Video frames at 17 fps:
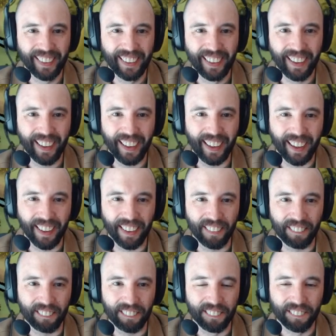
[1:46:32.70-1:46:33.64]

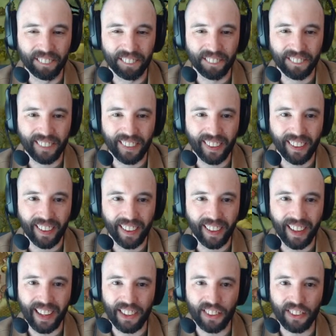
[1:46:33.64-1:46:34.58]

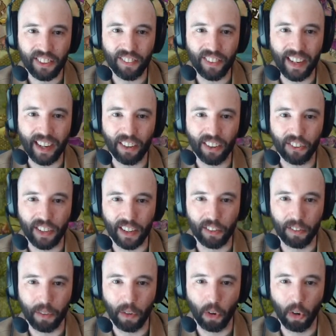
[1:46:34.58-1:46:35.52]
And someone else, I
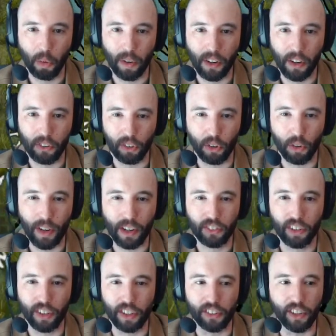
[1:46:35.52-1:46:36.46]
don't remember who it was,
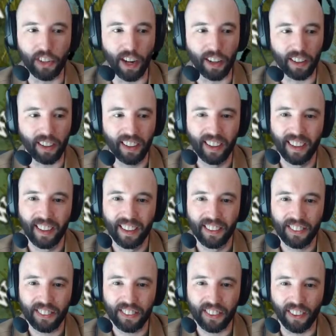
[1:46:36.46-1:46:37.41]
requested a duck.
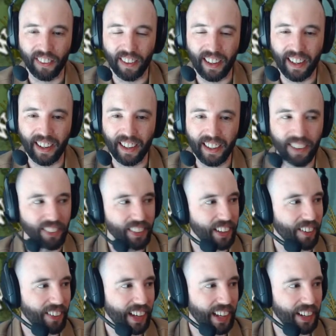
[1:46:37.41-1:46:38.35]
So here we
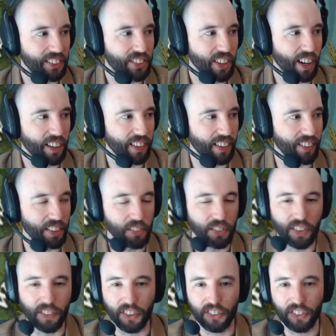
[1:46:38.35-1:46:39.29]
go. We got a duck that
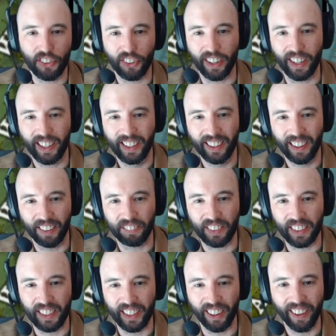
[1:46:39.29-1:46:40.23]
lives in this tree up
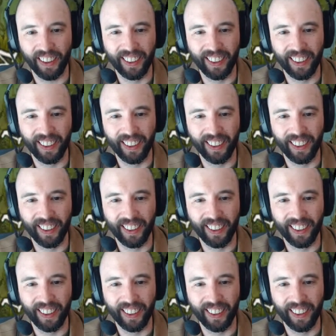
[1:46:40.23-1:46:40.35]
in here.